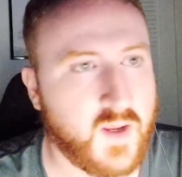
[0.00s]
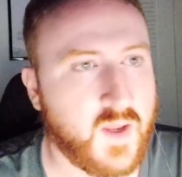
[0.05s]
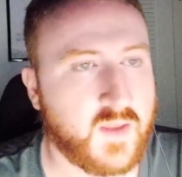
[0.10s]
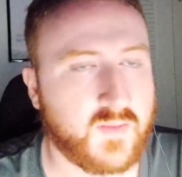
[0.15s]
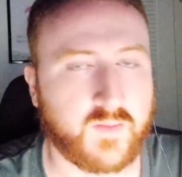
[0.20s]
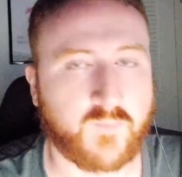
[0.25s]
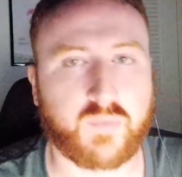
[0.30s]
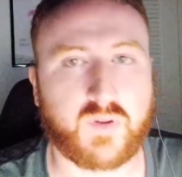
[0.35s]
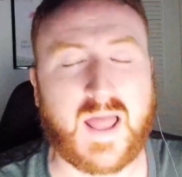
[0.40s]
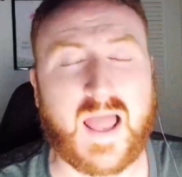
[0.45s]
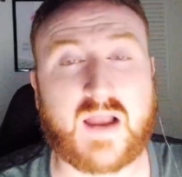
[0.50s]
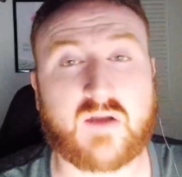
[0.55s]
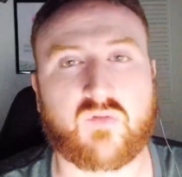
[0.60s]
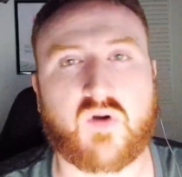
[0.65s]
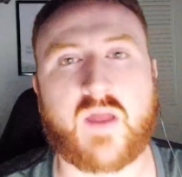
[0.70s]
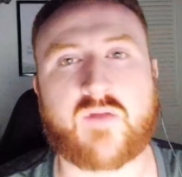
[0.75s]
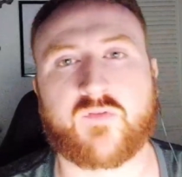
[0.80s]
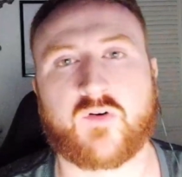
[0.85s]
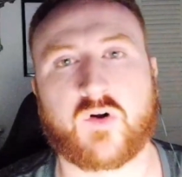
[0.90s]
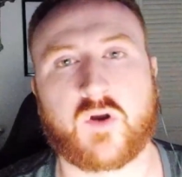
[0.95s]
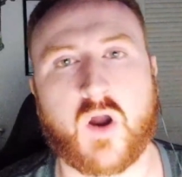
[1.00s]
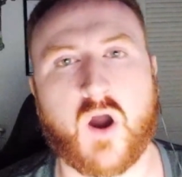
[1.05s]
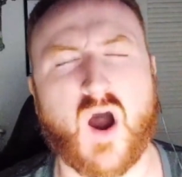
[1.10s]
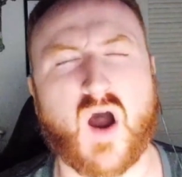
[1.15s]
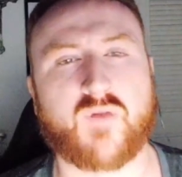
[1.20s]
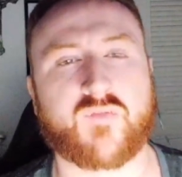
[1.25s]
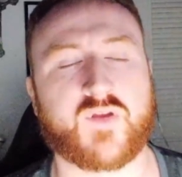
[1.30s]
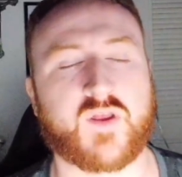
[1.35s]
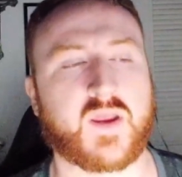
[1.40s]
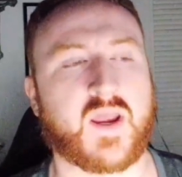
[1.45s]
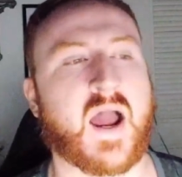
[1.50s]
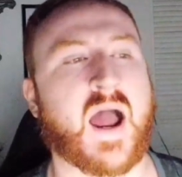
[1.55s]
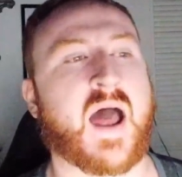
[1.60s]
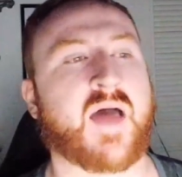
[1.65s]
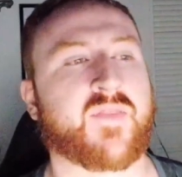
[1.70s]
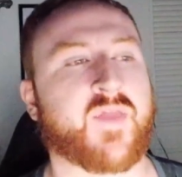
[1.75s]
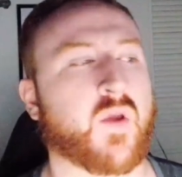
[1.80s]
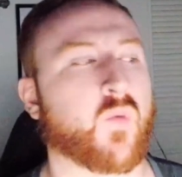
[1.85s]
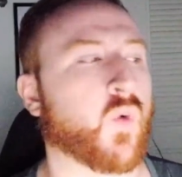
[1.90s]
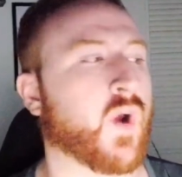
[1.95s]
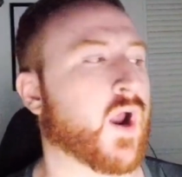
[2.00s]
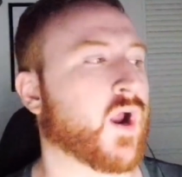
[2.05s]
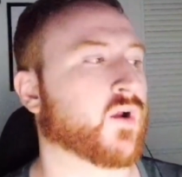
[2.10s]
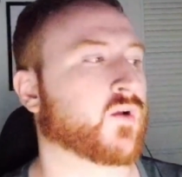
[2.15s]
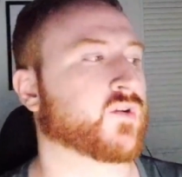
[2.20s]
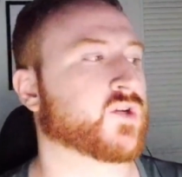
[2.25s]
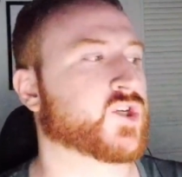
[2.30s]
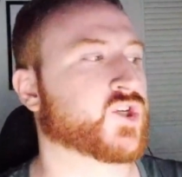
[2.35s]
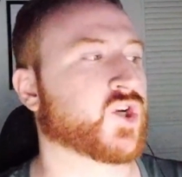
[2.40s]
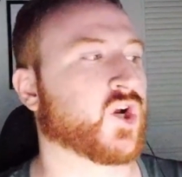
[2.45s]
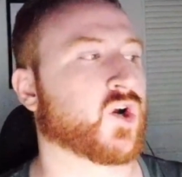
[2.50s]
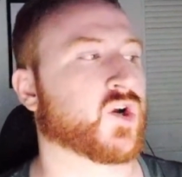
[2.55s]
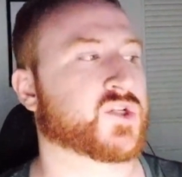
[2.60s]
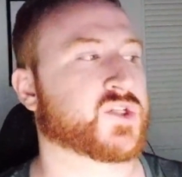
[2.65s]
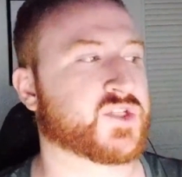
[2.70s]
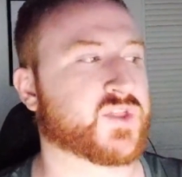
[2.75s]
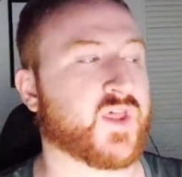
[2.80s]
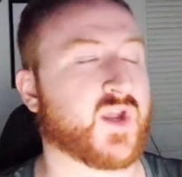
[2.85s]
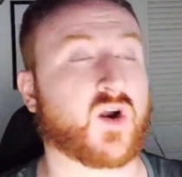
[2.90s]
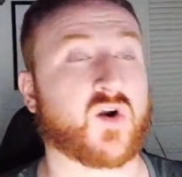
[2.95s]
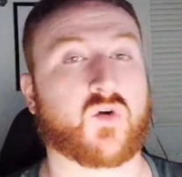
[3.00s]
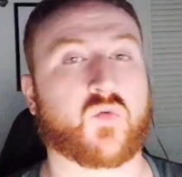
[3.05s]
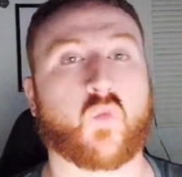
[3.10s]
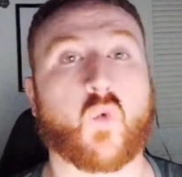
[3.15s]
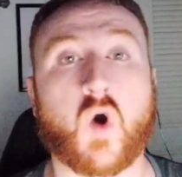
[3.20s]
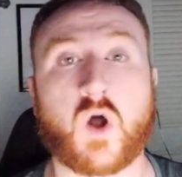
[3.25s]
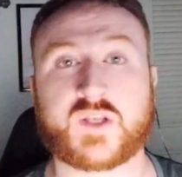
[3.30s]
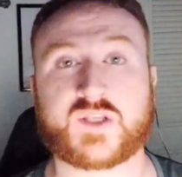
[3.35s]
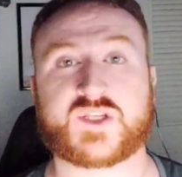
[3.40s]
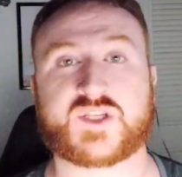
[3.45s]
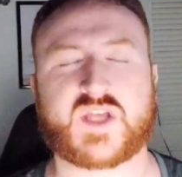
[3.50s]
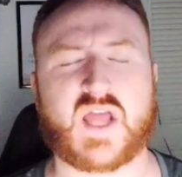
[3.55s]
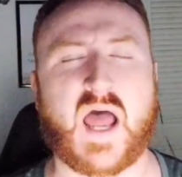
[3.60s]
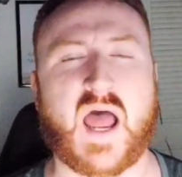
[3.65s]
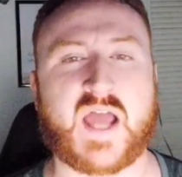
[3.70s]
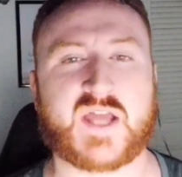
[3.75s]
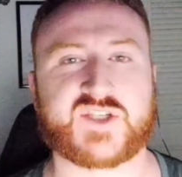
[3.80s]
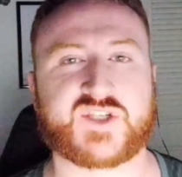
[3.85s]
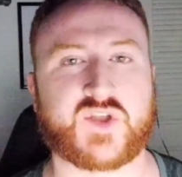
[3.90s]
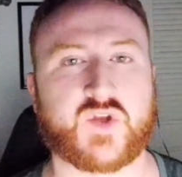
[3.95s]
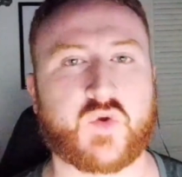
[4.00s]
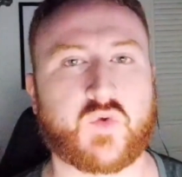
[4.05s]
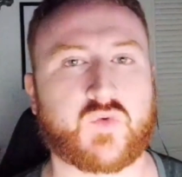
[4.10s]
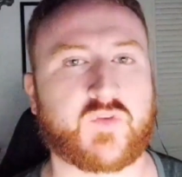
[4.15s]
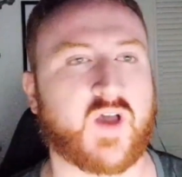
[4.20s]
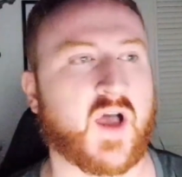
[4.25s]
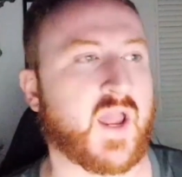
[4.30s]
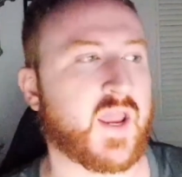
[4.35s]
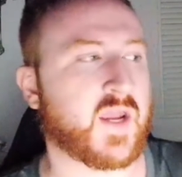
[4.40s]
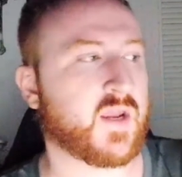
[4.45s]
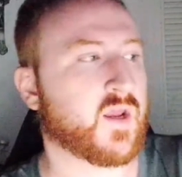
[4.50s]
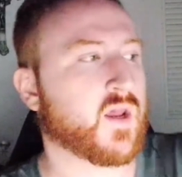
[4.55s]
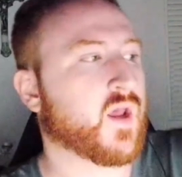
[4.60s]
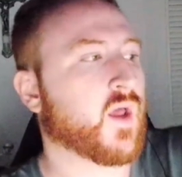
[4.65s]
The Black Rifle Coffee guy. They wear shirts that are one size too tight.